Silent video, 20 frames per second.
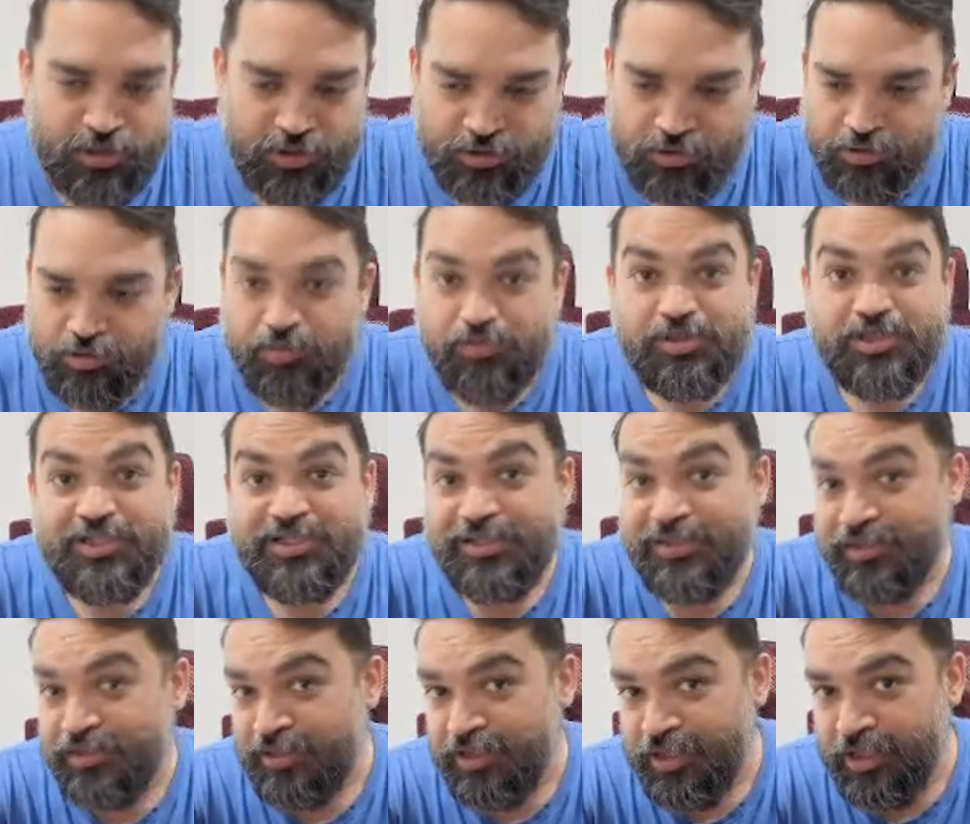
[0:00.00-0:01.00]
Tools,
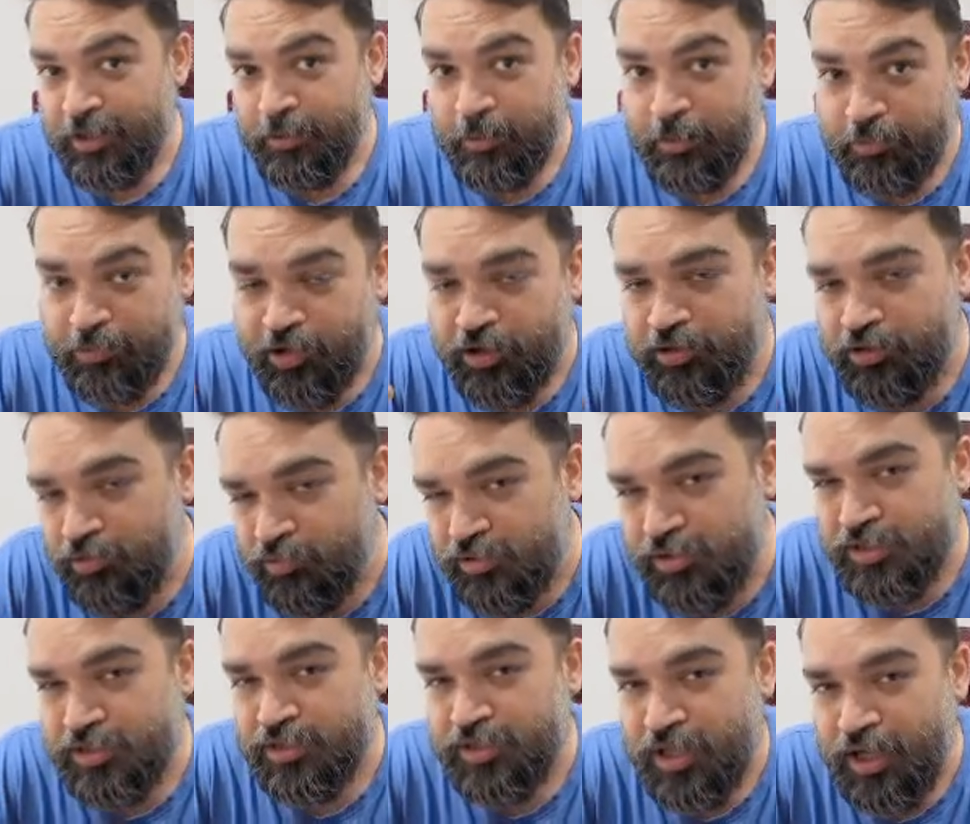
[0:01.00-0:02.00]
remember, tools
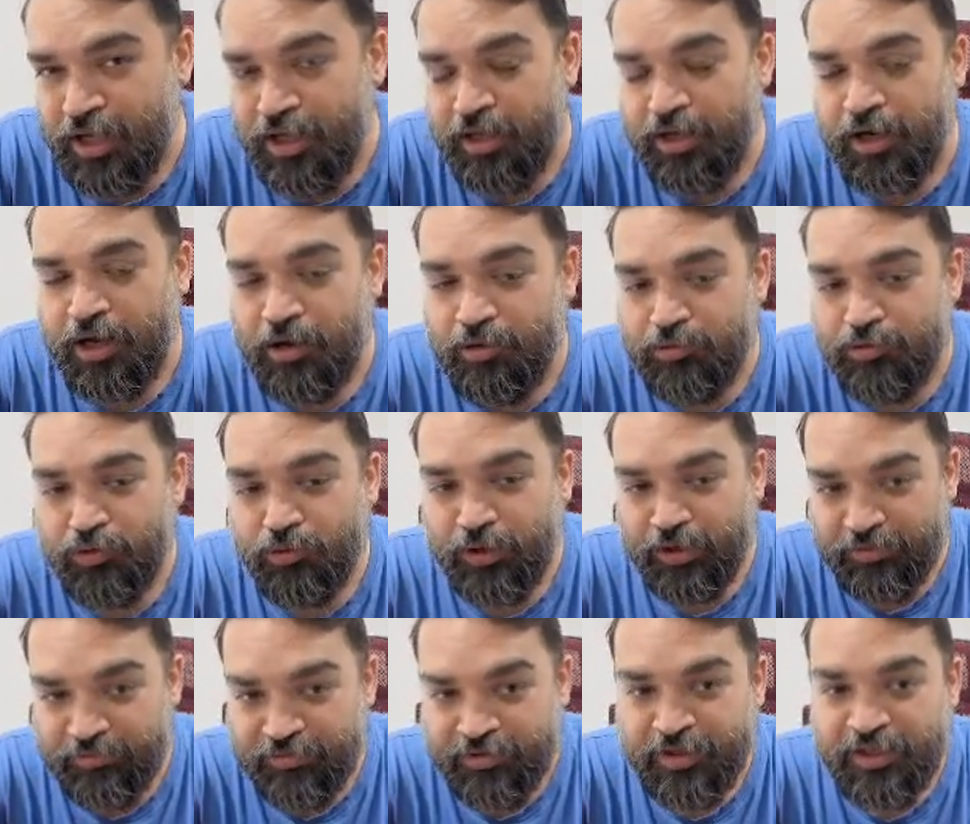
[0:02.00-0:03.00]
are how you give
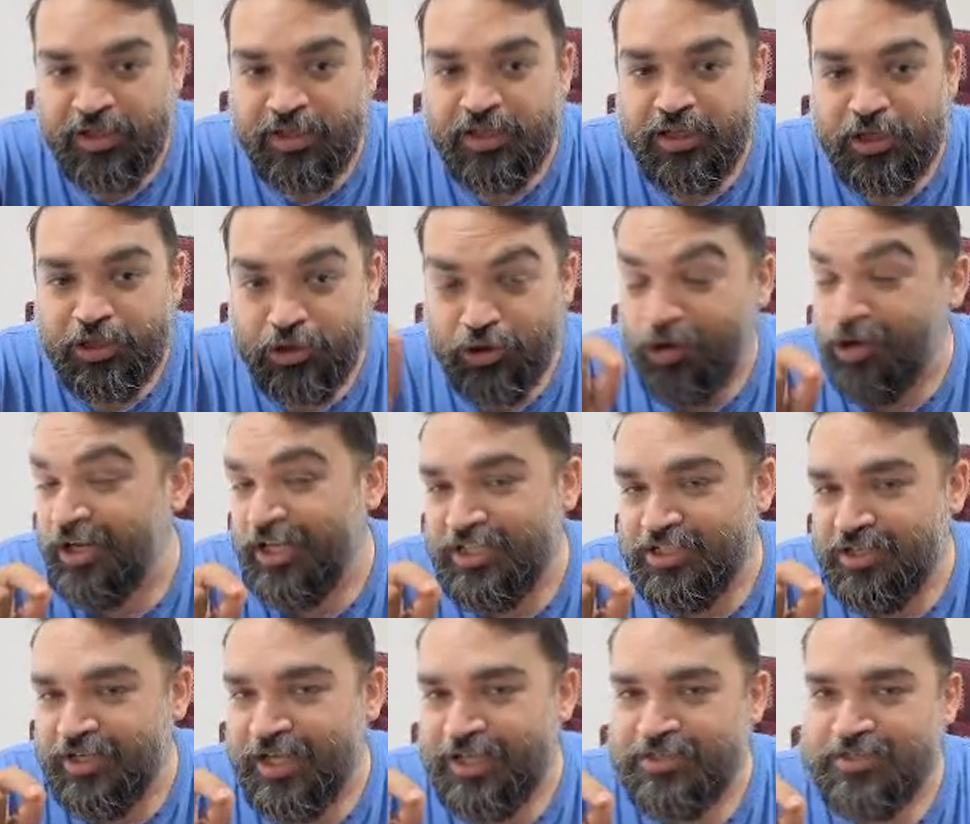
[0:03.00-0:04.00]
your agent
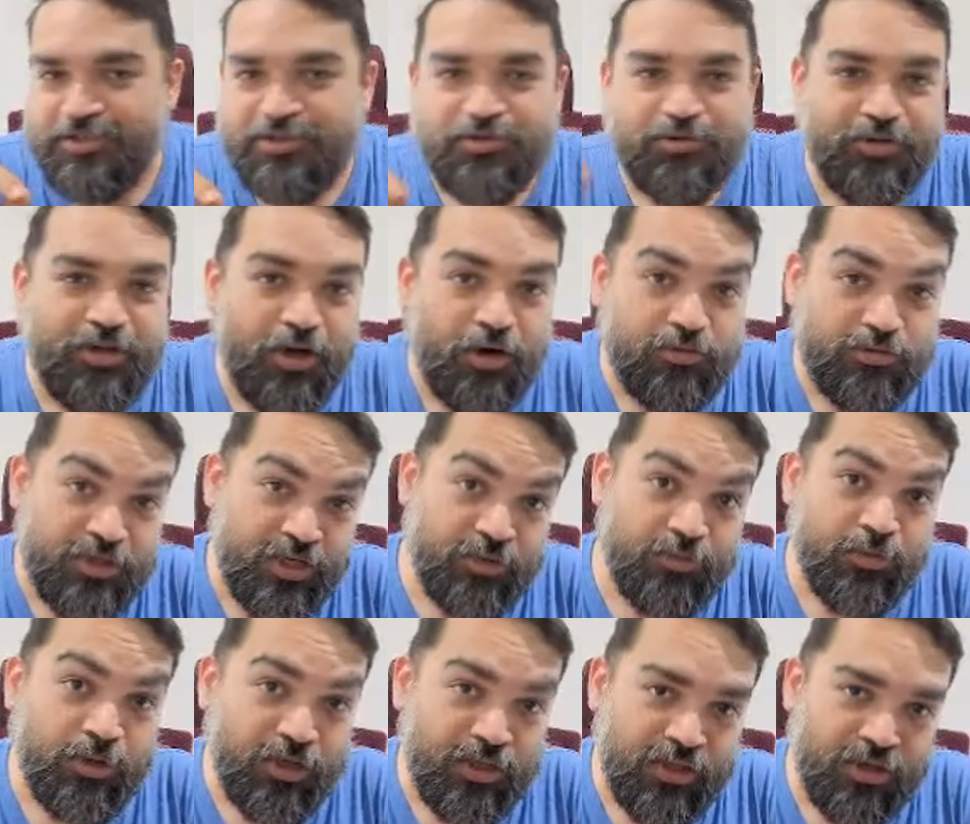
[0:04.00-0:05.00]
access to the outside world
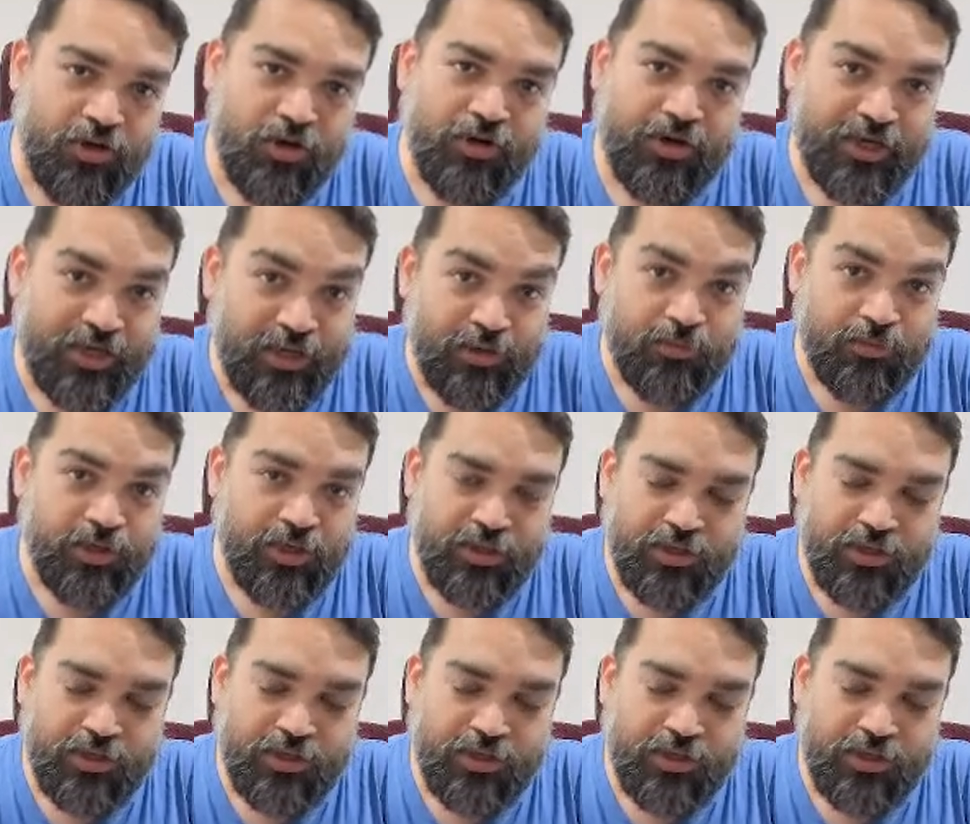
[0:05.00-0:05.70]
or real world.